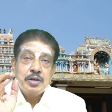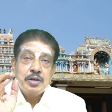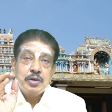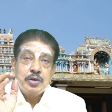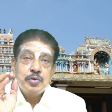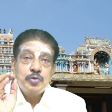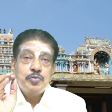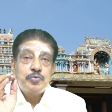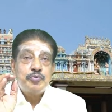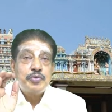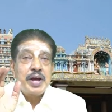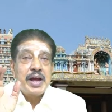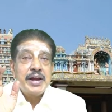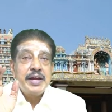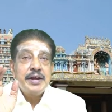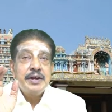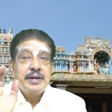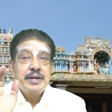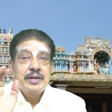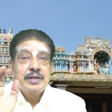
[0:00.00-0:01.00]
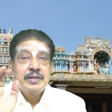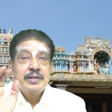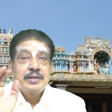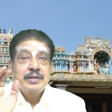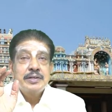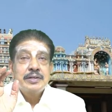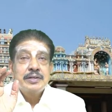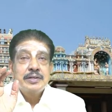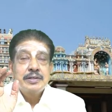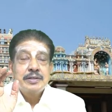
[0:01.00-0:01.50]
you find
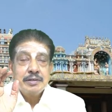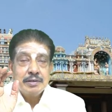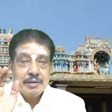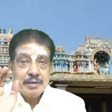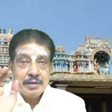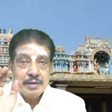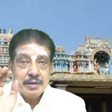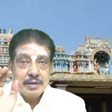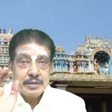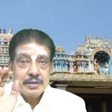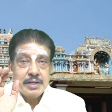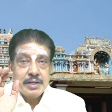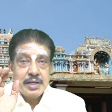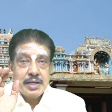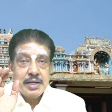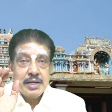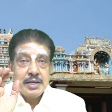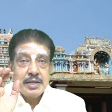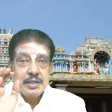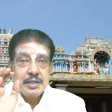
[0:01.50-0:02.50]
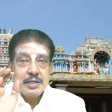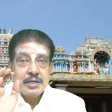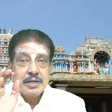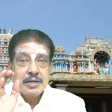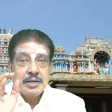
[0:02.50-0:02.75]
the